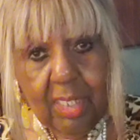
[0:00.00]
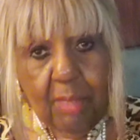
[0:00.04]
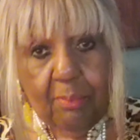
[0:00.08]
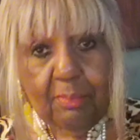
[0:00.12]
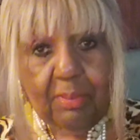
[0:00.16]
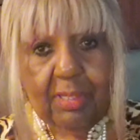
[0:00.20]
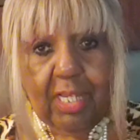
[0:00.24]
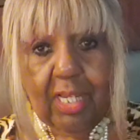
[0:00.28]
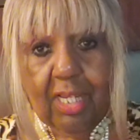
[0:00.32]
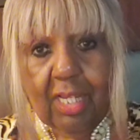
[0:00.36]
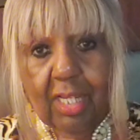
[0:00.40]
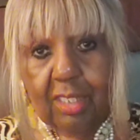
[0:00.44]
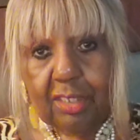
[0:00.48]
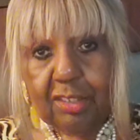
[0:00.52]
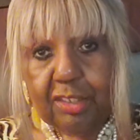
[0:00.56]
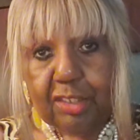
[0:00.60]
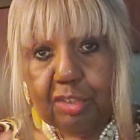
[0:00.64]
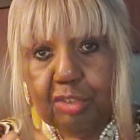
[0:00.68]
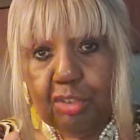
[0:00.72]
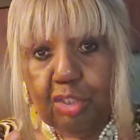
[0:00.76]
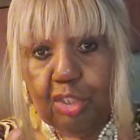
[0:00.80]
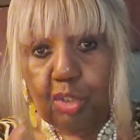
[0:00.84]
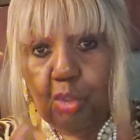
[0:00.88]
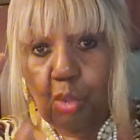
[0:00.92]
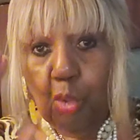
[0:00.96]
Because
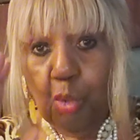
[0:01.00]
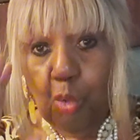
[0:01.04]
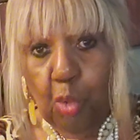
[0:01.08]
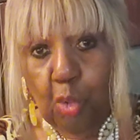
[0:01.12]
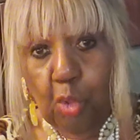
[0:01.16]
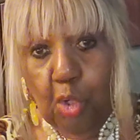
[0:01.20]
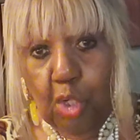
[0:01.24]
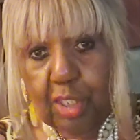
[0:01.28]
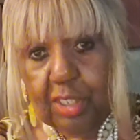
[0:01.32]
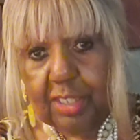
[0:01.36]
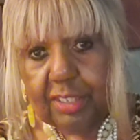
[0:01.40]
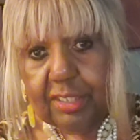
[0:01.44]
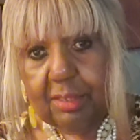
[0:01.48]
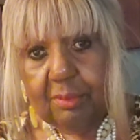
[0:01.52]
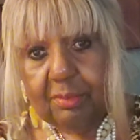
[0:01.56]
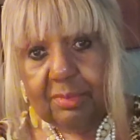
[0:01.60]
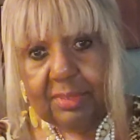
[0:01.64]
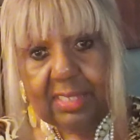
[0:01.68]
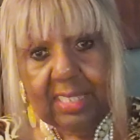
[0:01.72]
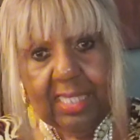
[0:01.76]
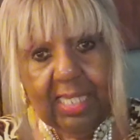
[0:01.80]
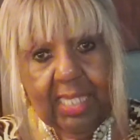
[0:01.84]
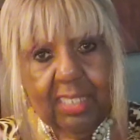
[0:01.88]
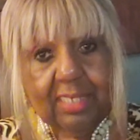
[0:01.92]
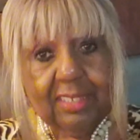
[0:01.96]
you can order some
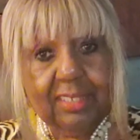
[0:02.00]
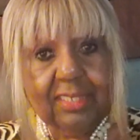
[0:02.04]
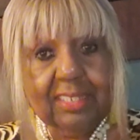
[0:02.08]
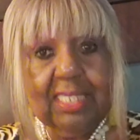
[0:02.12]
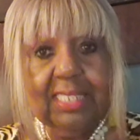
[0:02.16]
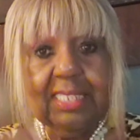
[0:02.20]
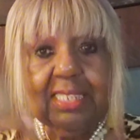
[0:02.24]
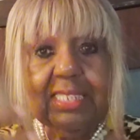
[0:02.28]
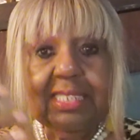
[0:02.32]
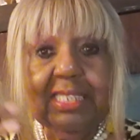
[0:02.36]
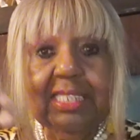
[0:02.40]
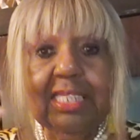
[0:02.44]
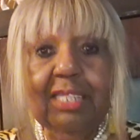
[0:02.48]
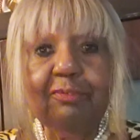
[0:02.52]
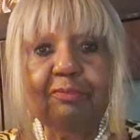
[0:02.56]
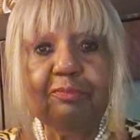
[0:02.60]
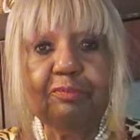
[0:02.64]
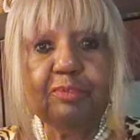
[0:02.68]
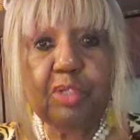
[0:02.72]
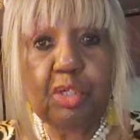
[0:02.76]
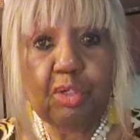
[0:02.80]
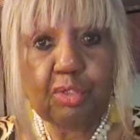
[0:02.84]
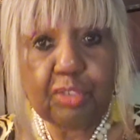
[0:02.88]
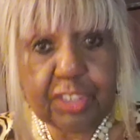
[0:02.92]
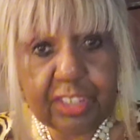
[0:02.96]
things to
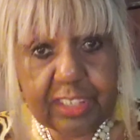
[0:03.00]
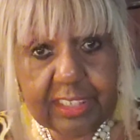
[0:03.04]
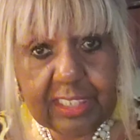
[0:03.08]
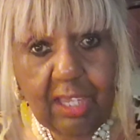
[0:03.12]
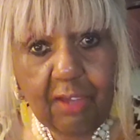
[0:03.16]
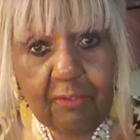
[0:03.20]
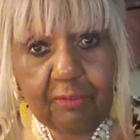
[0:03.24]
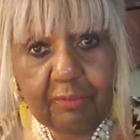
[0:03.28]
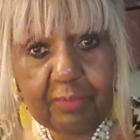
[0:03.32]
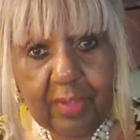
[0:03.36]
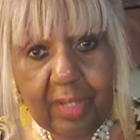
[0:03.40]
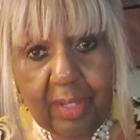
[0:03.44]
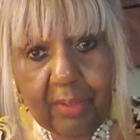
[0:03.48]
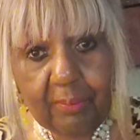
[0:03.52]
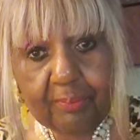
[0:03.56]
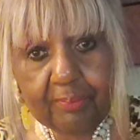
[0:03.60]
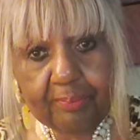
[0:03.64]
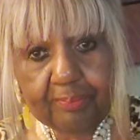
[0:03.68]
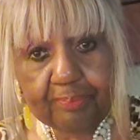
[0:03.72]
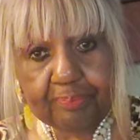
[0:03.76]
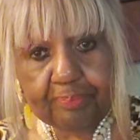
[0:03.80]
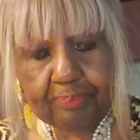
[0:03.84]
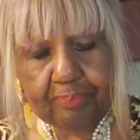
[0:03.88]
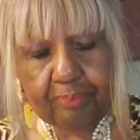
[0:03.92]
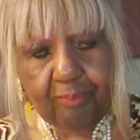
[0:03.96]
lift yourself up.
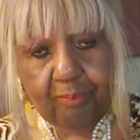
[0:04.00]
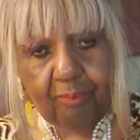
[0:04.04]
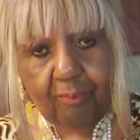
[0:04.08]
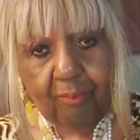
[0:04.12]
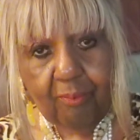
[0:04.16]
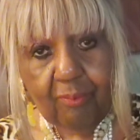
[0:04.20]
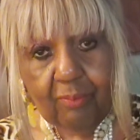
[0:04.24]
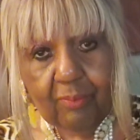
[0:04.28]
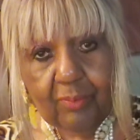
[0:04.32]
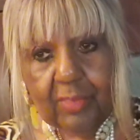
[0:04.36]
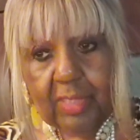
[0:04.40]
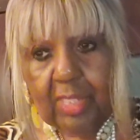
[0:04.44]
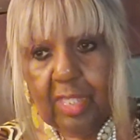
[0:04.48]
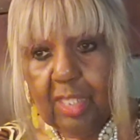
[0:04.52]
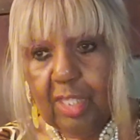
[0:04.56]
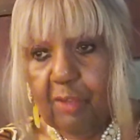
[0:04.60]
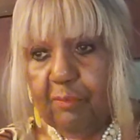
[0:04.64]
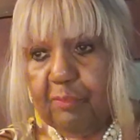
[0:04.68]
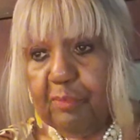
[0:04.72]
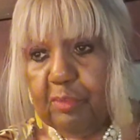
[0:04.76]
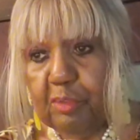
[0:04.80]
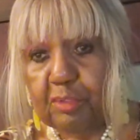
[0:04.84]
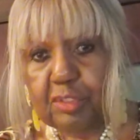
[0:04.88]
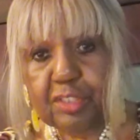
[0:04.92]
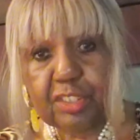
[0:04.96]

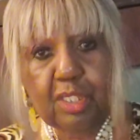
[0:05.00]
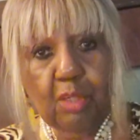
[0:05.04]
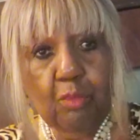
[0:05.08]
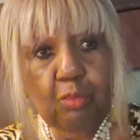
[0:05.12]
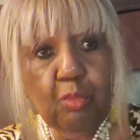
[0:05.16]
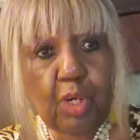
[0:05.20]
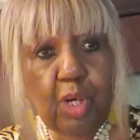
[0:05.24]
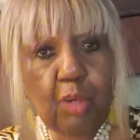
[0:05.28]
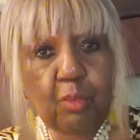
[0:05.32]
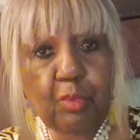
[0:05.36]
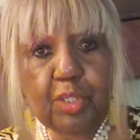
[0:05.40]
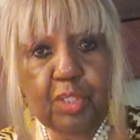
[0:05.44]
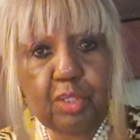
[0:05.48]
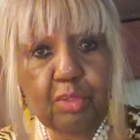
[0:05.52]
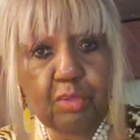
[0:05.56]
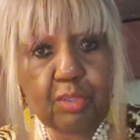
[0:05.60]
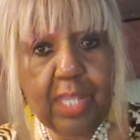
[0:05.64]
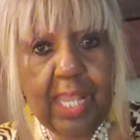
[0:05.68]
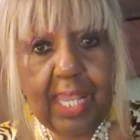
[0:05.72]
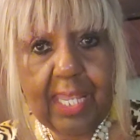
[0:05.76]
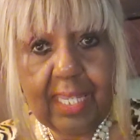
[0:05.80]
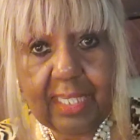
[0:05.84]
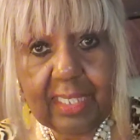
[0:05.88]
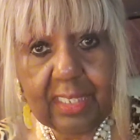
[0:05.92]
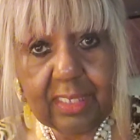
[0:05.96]
If you're somewhere where you
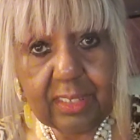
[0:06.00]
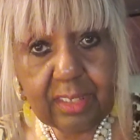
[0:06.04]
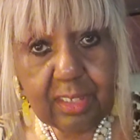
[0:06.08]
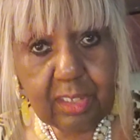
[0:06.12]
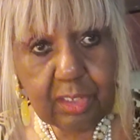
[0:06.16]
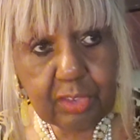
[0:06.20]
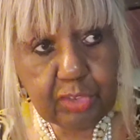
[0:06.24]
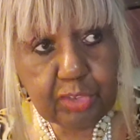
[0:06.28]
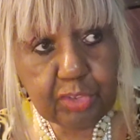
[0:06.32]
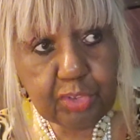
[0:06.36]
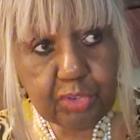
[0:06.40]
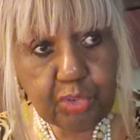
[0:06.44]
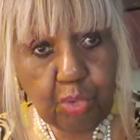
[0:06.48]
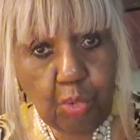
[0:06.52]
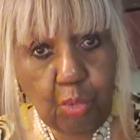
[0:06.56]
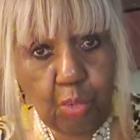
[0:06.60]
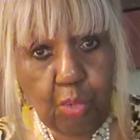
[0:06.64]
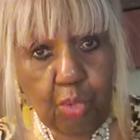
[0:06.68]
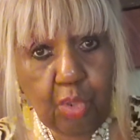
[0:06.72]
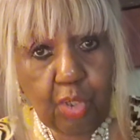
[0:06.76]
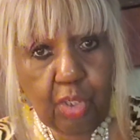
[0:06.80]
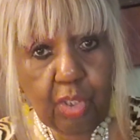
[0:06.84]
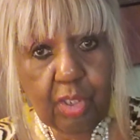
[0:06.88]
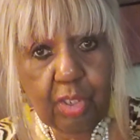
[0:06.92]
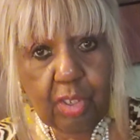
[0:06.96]
can't get to the
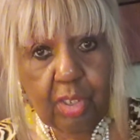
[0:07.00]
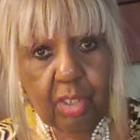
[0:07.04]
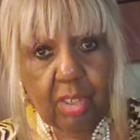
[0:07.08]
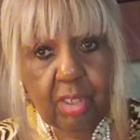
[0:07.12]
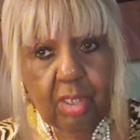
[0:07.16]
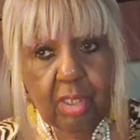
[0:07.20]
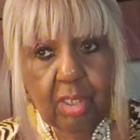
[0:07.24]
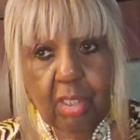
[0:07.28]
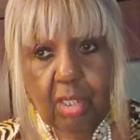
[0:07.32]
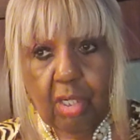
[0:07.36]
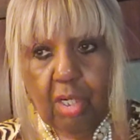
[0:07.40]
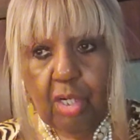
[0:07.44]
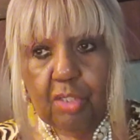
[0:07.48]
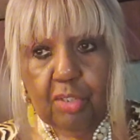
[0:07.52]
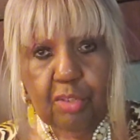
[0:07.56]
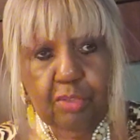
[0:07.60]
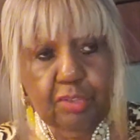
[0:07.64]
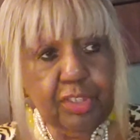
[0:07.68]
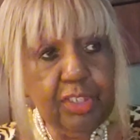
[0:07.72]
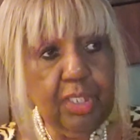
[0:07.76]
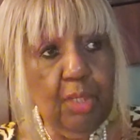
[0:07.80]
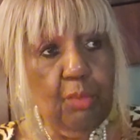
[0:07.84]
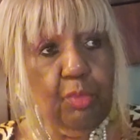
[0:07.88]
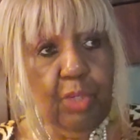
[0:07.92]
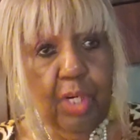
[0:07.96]
store, or you
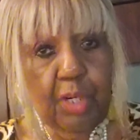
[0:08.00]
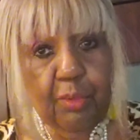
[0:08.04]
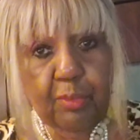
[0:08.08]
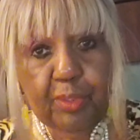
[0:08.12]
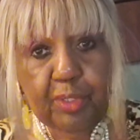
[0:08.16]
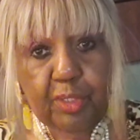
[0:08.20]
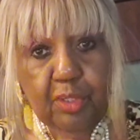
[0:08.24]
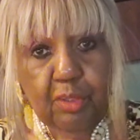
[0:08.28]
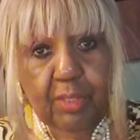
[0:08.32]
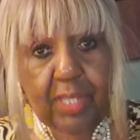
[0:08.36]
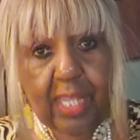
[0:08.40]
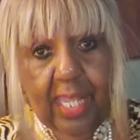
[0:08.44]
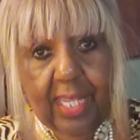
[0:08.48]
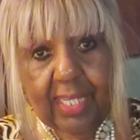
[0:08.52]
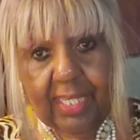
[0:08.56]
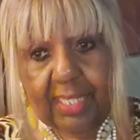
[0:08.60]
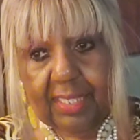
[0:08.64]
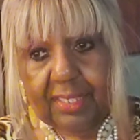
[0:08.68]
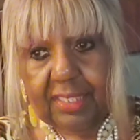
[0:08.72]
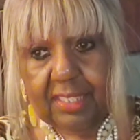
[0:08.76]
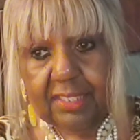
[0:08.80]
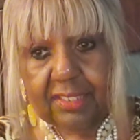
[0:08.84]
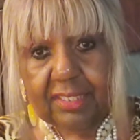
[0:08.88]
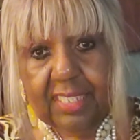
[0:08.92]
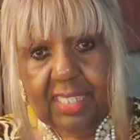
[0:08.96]
somewhere where you can't
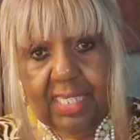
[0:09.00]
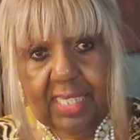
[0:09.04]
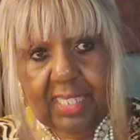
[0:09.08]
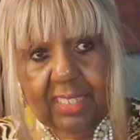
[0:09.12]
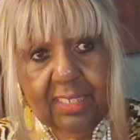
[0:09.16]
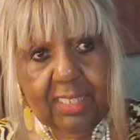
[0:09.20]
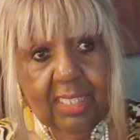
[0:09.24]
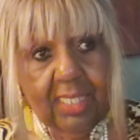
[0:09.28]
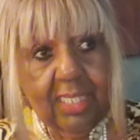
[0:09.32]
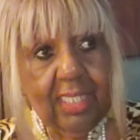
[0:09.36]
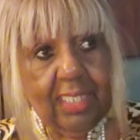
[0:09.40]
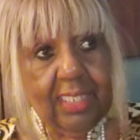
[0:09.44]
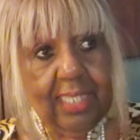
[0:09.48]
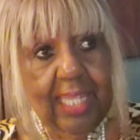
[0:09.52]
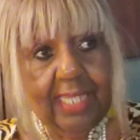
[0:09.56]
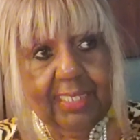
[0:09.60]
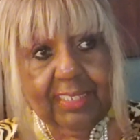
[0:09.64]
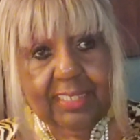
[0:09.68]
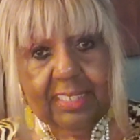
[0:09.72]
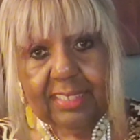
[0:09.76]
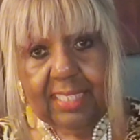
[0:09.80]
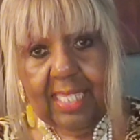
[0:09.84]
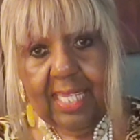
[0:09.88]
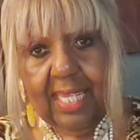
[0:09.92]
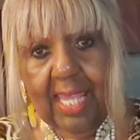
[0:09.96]
get the things, like
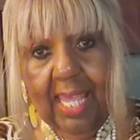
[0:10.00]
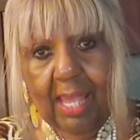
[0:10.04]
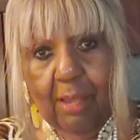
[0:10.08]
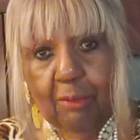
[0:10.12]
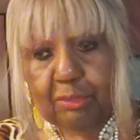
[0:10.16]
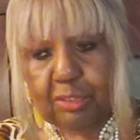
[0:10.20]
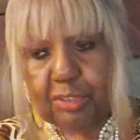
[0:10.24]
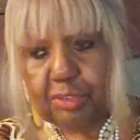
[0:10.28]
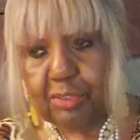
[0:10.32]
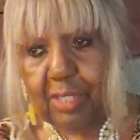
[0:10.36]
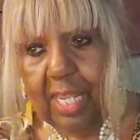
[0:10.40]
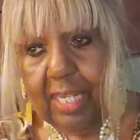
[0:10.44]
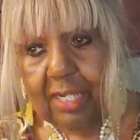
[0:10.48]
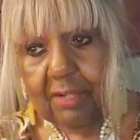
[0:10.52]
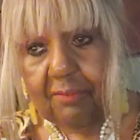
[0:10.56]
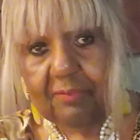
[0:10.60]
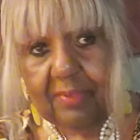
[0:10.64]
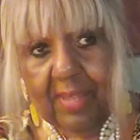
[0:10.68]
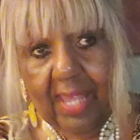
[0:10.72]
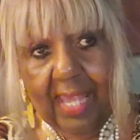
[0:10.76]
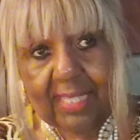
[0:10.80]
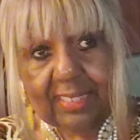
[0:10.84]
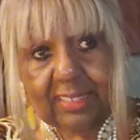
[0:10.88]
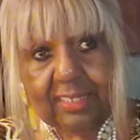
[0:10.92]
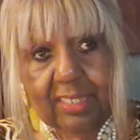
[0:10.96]
today I was trying to
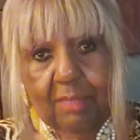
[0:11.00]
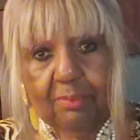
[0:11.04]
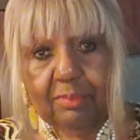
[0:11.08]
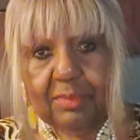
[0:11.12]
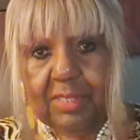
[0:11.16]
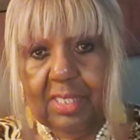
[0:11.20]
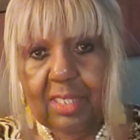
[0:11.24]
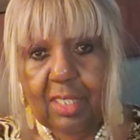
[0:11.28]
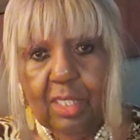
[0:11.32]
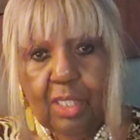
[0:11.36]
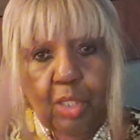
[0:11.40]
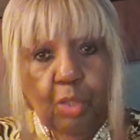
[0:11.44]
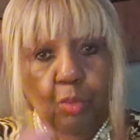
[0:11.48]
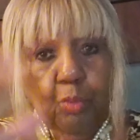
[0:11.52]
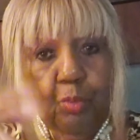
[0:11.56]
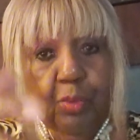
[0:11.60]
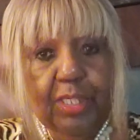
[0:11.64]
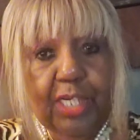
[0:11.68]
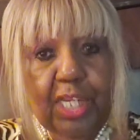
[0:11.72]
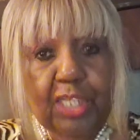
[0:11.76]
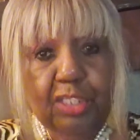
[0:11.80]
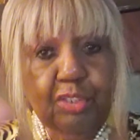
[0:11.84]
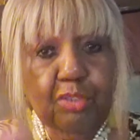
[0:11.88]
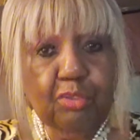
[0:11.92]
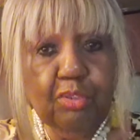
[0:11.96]
find something. When
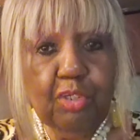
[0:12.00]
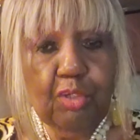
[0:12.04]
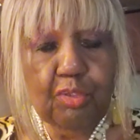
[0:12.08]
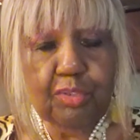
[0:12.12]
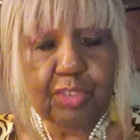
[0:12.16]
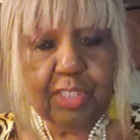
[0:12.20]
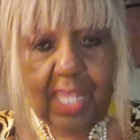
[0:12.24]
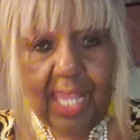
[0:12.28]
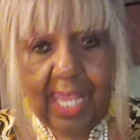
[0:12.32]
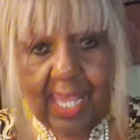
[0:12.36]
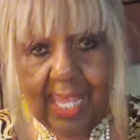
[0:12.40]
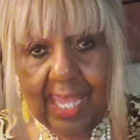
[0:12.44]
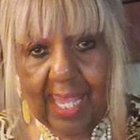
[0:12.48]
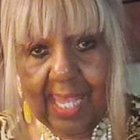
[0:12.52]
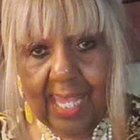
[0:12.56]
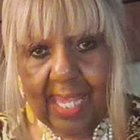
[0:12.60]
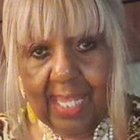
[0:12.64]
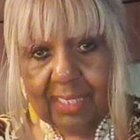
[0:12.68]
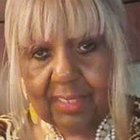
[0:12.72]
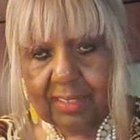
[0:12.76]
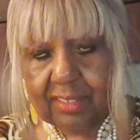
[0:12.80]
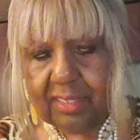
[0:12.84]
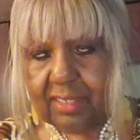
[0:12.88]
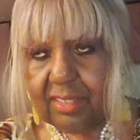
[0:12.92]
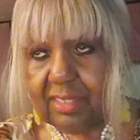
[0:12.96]
they do those
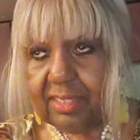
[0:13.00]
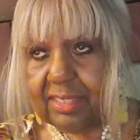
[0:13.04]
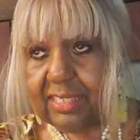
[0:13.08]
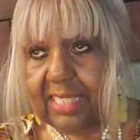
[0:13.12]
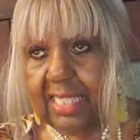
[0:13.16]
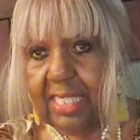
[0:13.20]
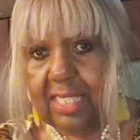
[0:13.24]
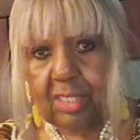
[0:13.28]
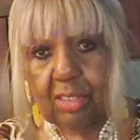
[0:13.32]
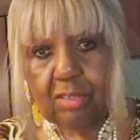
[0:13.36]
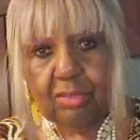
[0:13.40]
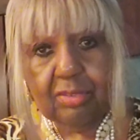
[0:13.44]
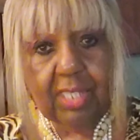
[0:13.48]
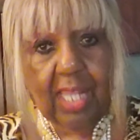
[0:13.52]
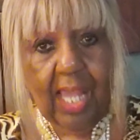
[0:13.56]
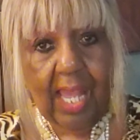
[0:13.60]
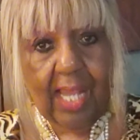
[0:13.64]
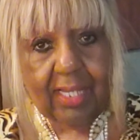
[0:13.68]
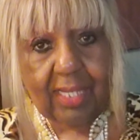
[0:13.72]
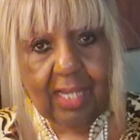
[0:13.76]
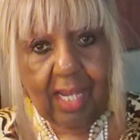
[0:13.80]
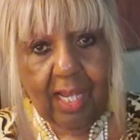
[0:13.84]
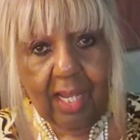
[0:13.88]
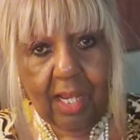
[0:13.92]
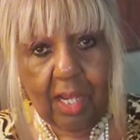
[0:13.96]
ads,
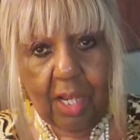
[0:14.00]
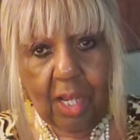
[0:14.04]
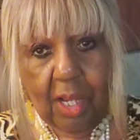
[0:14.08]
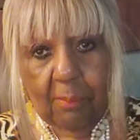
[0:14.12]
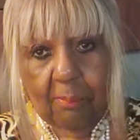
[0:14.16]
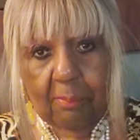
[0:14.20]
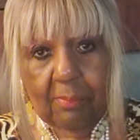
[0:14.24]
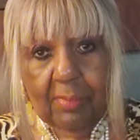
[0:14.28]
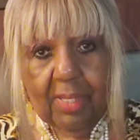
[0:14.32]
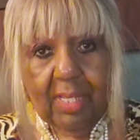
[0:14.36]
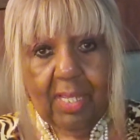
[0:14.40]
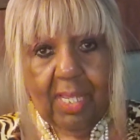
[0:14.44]
steal.com,